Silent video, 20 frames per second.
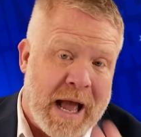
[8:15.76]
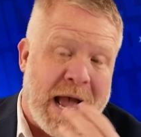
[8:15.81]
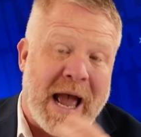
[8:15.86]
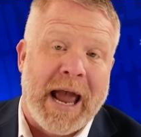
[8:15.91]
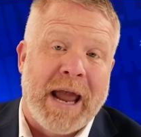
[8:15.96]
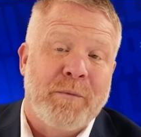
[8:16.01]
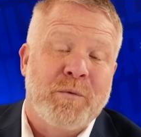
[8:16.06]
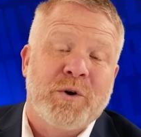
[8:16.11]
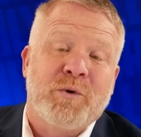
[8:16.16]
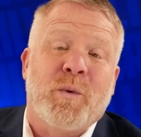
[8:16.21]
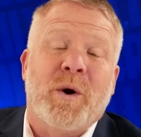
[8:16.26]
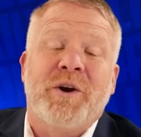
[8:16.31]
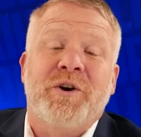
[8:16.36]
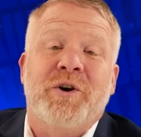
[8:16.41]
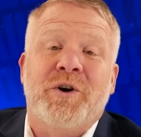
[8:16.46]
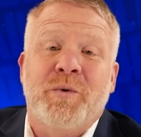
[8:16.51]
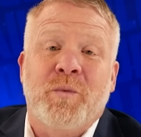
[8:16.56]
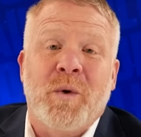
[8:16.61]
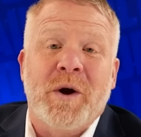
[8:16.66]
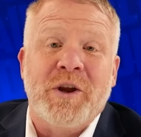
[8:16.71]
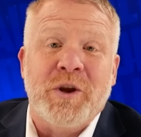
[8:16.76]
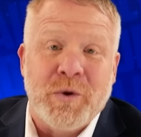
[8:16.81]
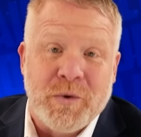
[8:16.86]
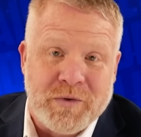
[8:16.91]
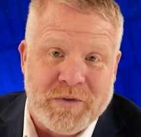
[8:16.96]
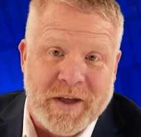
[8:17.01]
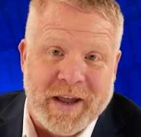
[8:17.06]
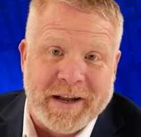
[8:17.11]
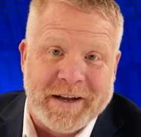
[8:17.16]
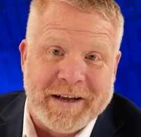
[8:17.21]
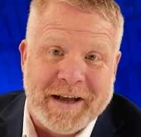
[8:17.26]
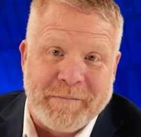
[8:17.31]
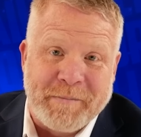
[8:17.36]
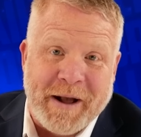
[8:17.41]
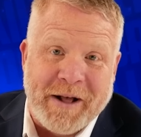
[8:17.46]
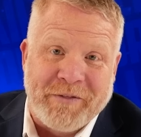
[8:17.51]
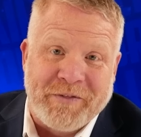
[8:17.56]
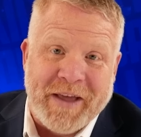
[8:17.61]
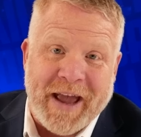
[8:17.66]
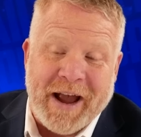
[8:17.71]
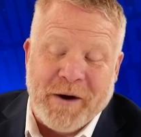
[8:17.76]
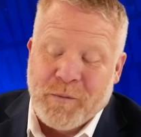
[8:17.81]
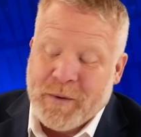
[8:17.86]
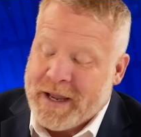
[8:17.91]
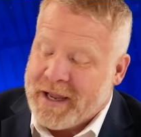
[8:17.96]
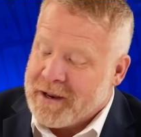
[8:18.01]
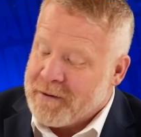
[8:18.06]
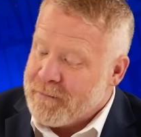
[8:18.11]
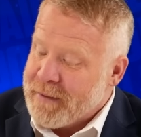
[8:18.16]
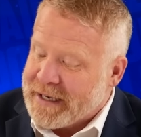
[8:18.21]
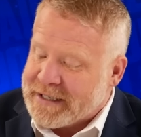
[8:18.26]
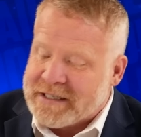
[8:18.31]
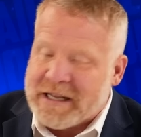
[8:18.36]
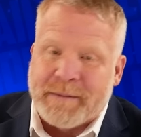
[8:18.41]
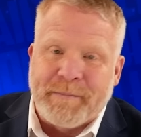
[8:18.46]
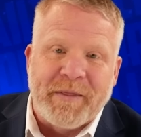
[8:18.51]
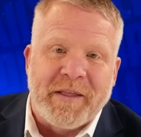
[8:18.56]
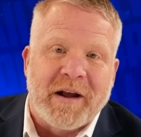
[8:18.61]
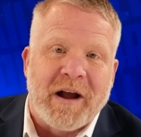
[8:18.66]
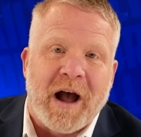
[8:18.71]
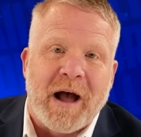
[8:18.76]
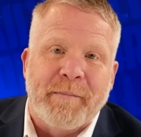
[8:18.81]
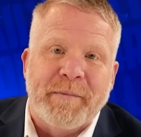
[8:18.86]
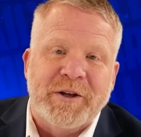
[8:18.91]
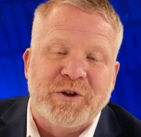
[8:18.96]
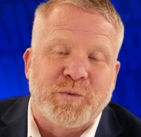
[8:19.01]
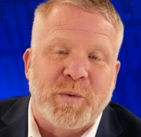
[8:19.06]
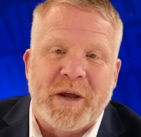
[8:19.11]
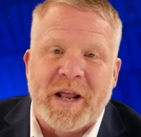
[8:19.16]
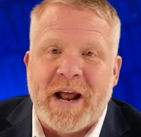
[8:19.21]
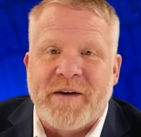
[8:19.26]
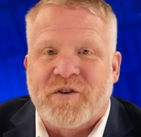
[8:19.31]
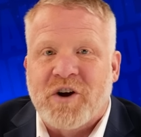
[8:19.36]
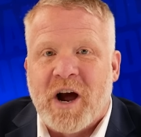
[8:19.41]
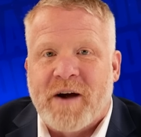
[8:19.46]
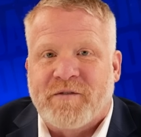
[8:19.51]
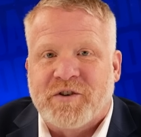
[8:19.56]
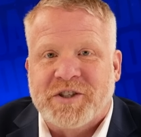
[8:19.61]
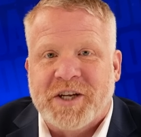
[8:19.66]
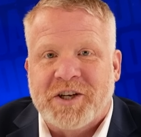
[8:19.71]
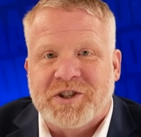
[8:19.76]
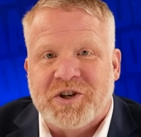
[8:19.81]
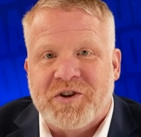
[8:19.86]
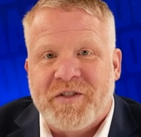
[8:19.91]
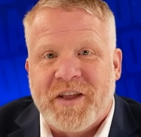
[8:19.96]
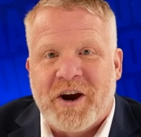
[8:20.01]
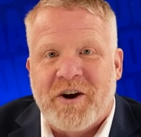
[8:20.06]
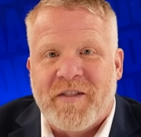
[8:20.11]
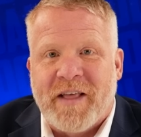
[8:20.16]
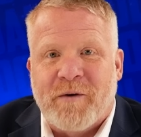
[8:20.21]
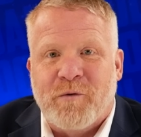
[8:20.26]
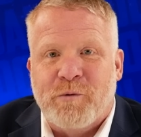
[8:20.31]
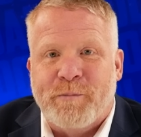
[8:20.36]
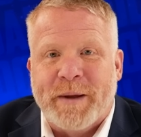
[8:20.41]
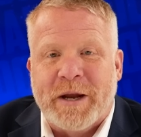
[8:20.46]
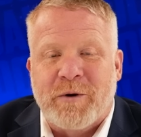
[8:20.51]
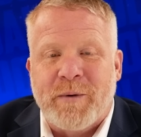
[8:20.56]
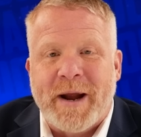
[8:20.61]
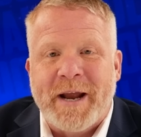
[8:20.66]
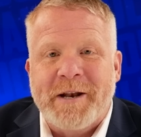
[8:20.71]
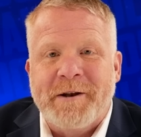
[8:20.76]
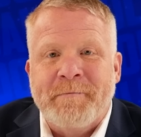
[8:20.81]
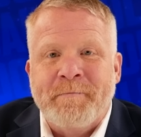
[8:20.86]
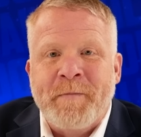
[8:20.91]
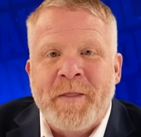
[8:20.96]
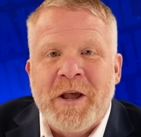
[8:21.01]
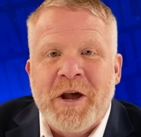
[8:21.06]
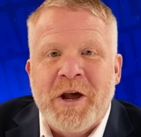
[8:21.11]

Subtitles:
I would wonder what you think about that. We can mix it up in the comments. We can have a conversation there. That would be great.